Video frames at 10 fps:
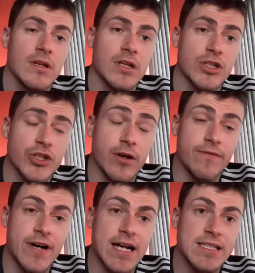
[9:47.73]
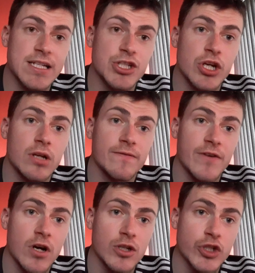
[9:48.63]
and so far has endured
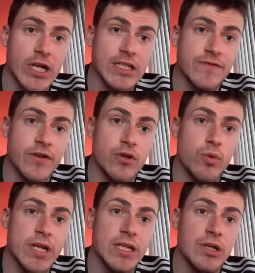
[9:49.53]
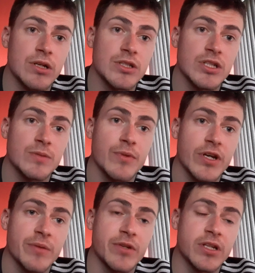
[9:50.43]
four transfer windows as
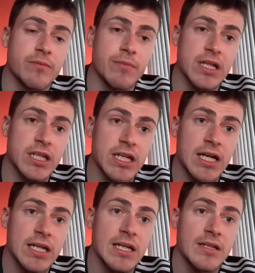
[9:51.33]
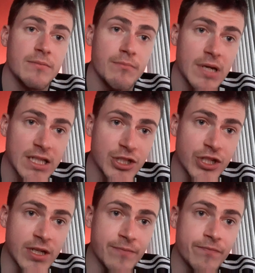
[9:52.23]
permanent Man United
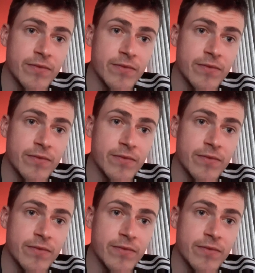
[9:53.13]
manager.